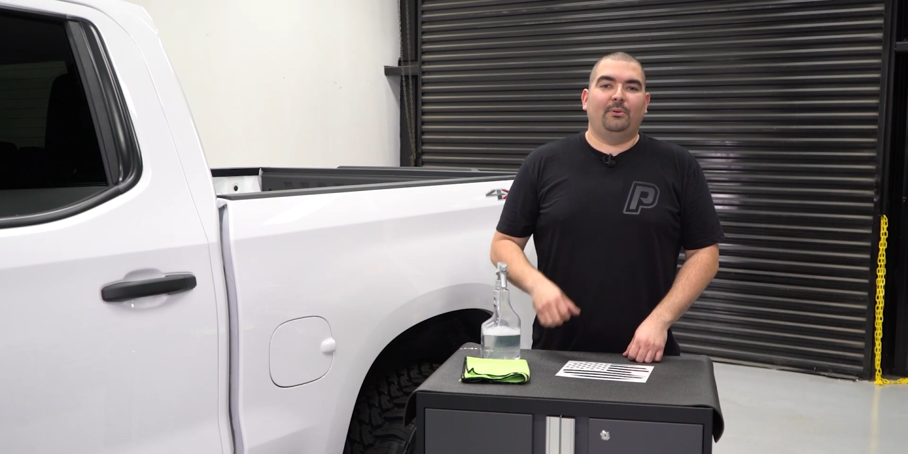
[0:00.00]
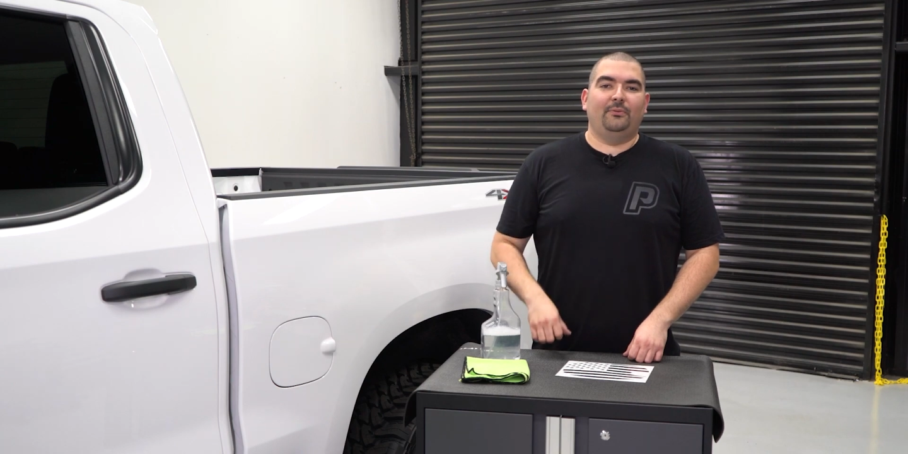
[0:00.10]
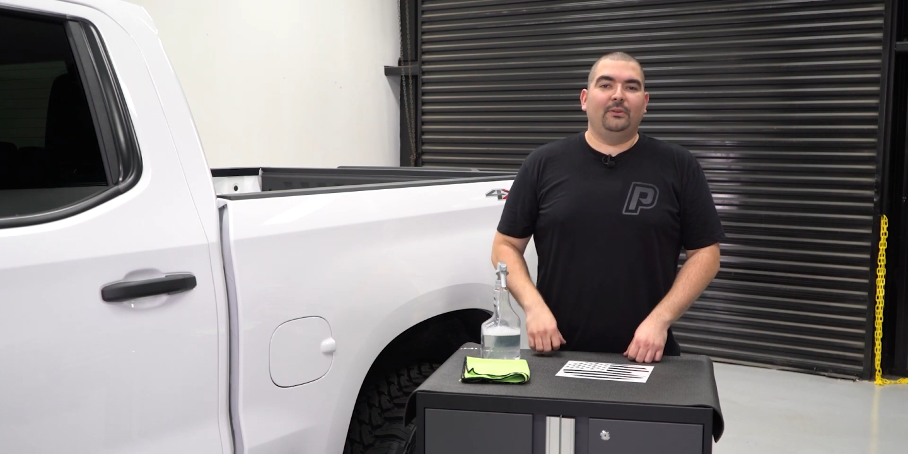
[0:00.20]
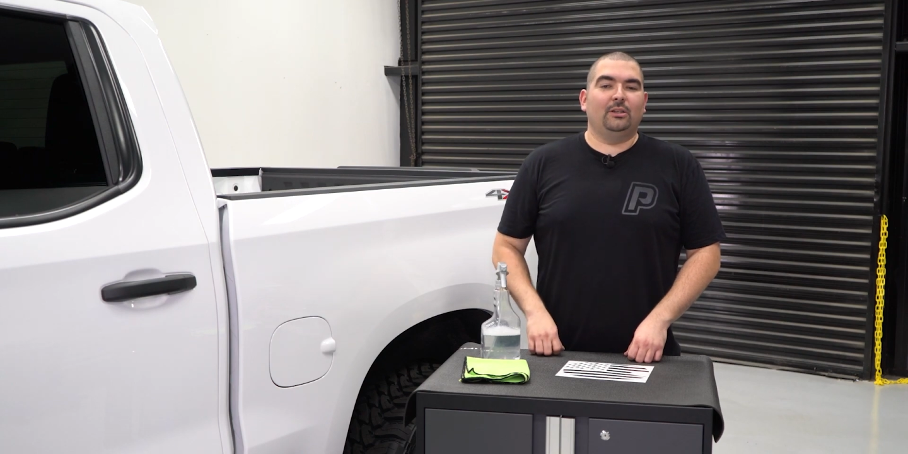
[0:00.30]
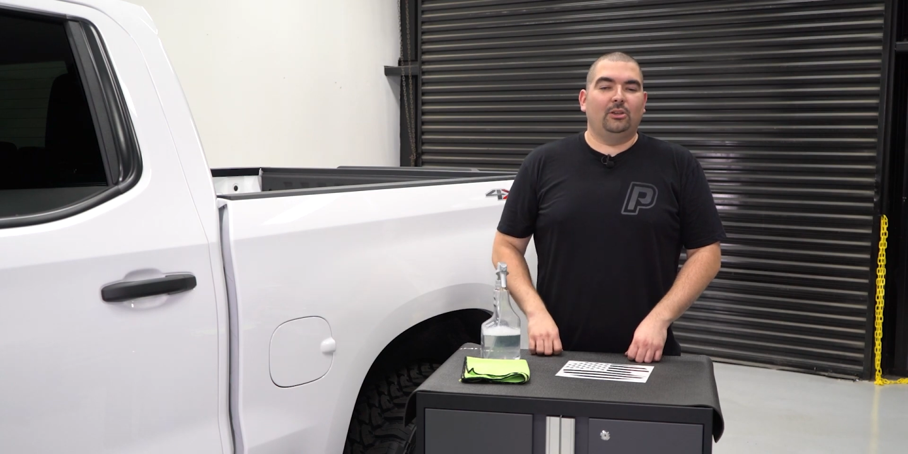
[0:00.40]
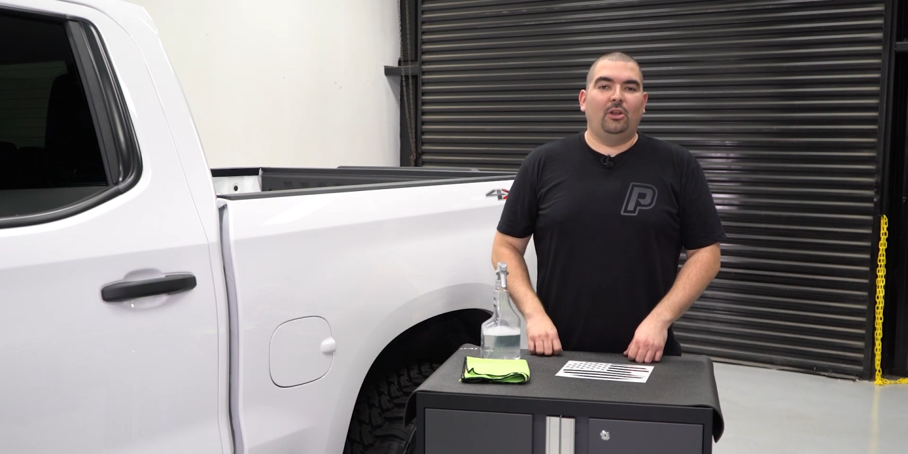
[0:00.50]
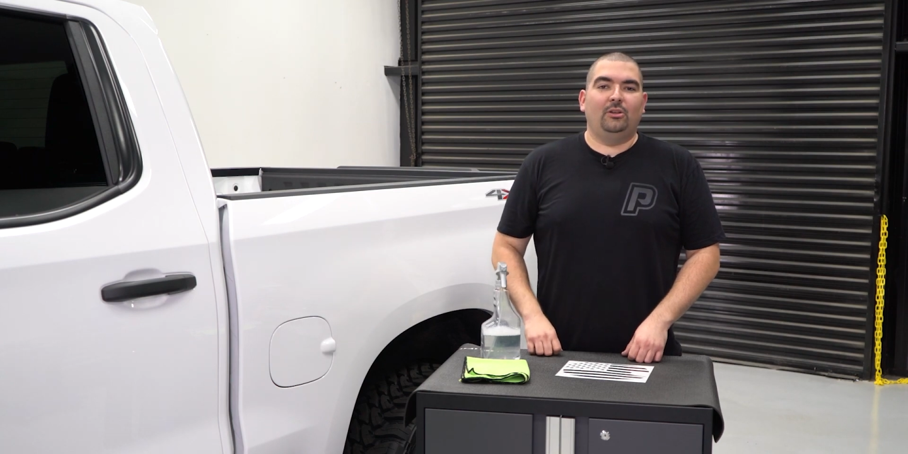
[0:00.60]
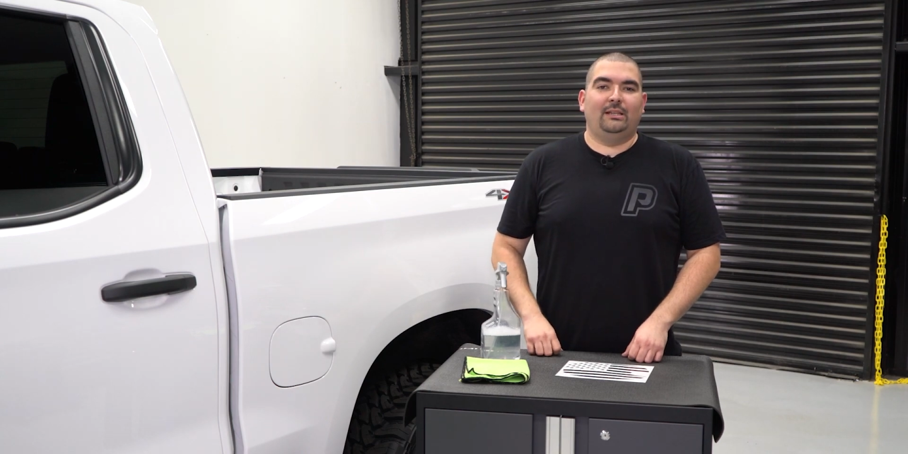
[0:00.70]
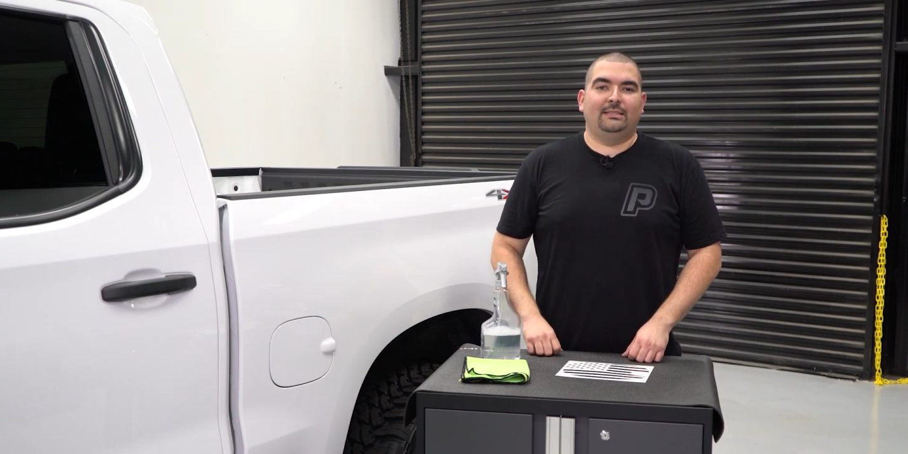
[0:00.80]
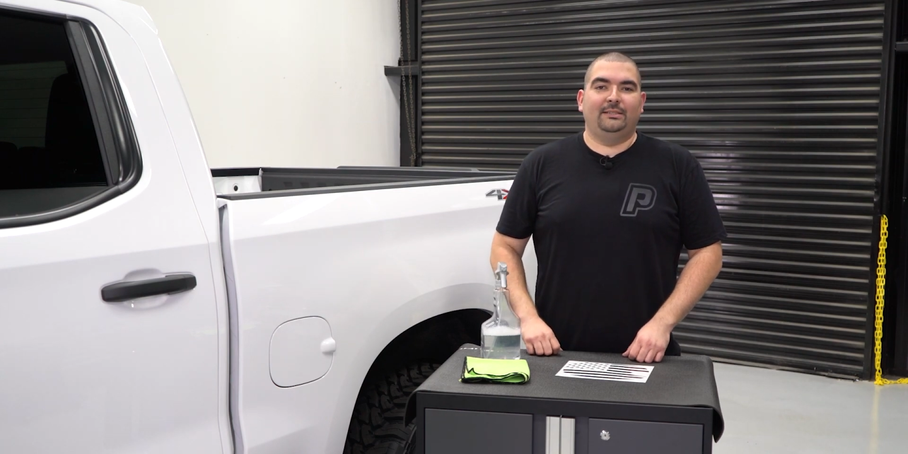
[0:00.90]
perfect
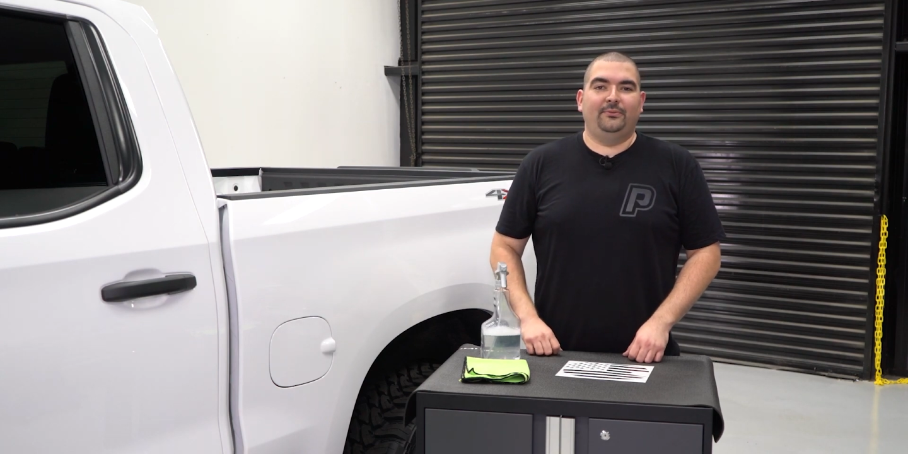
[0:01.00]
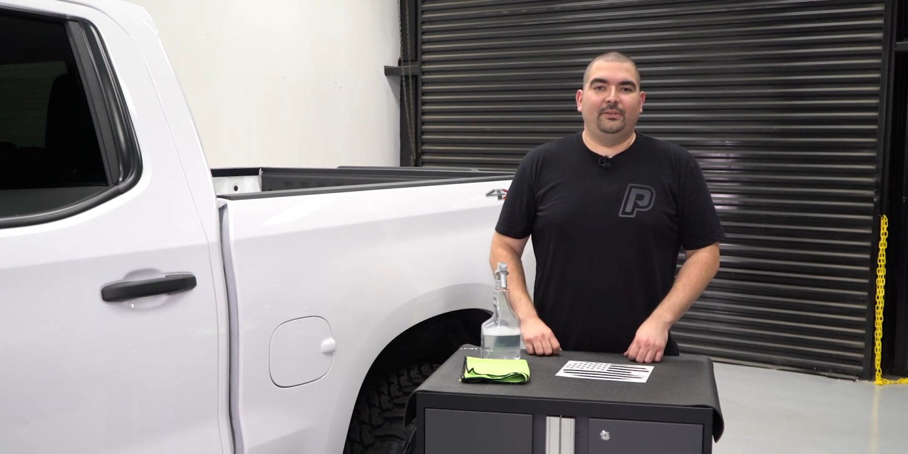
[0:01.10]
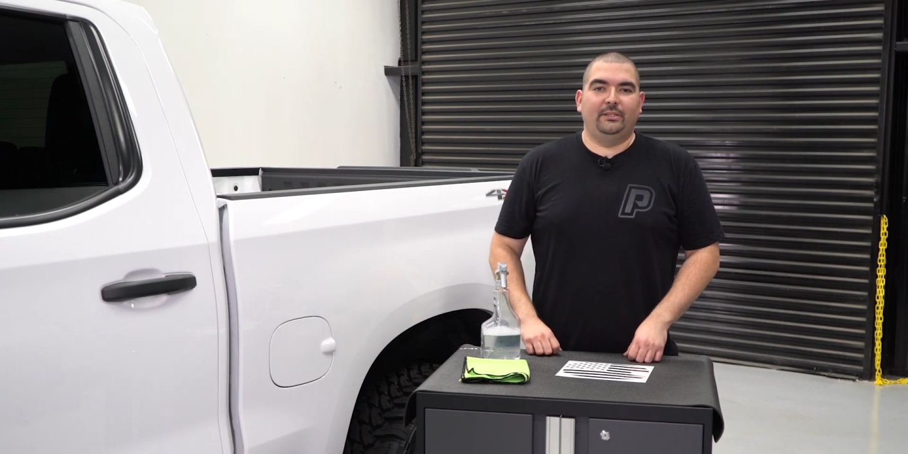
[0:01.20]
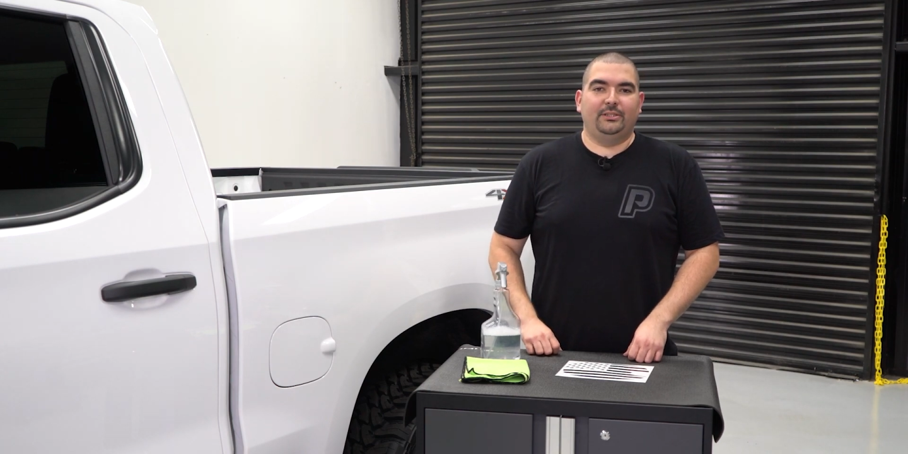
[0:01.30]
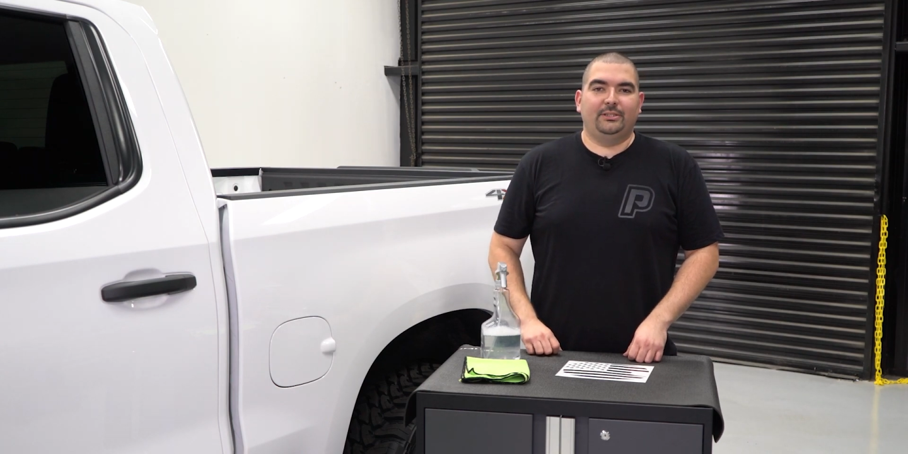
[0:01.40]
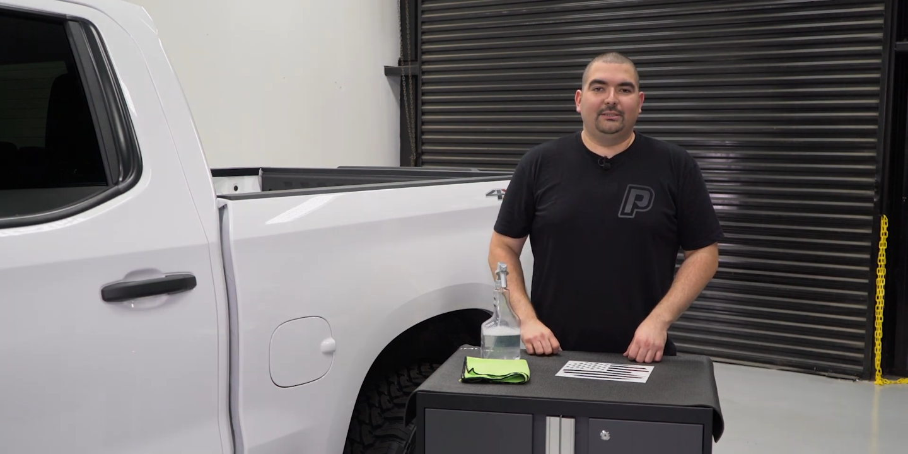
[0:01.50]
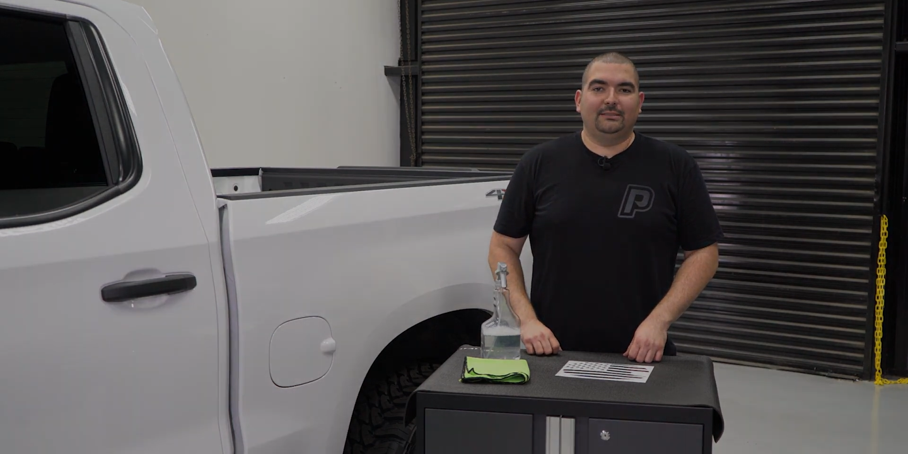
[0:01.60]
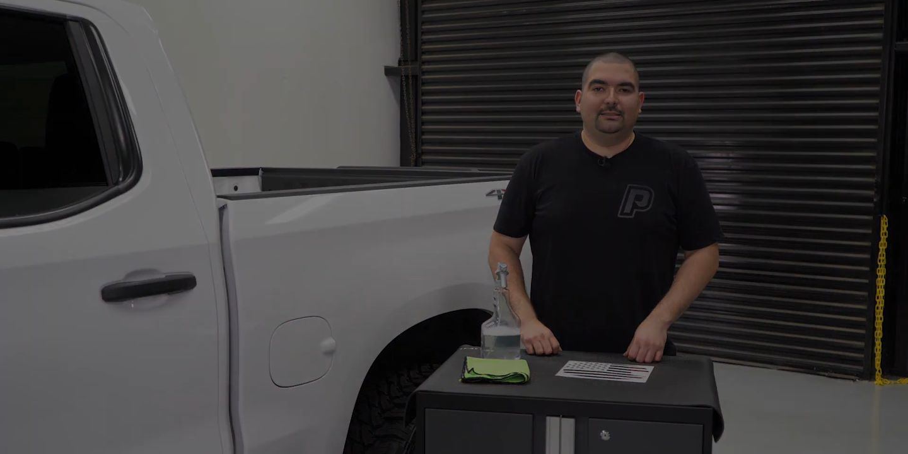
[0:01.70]
long-lasting finish.